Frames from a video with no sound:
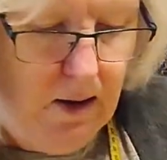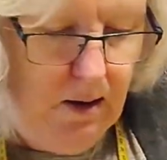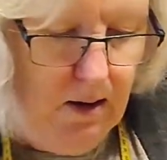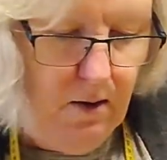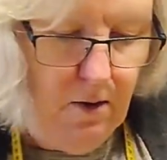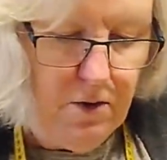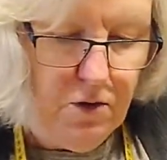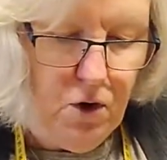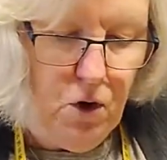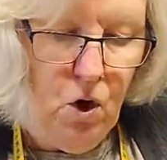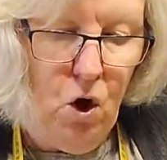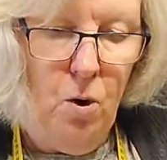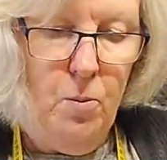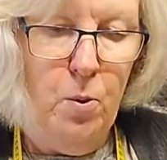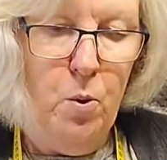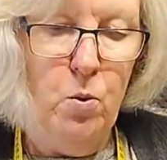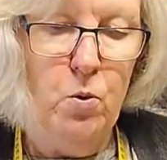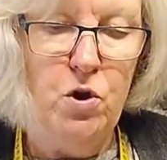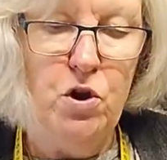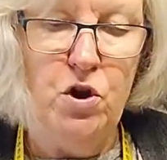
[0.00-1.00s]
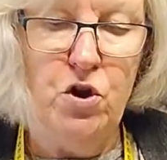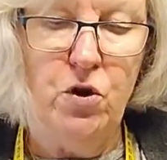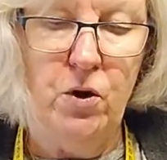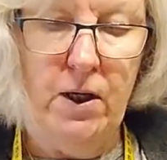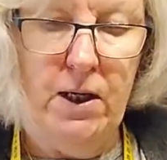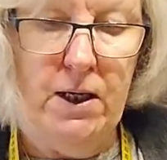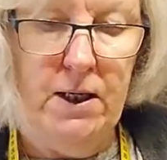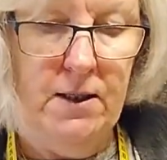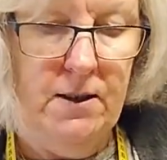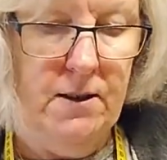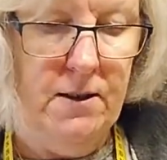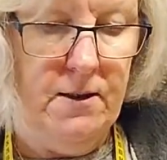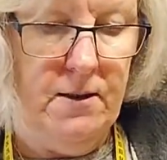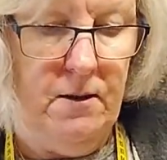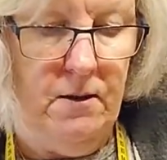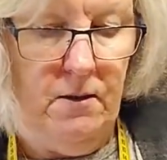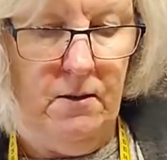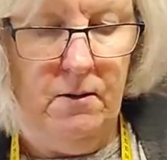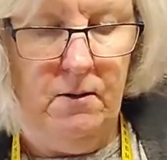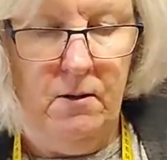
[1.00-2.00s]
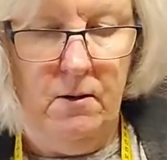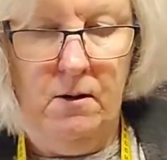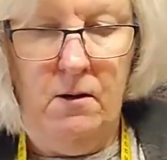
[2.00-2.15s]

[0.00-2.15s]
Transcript: Lots of cobbled streets and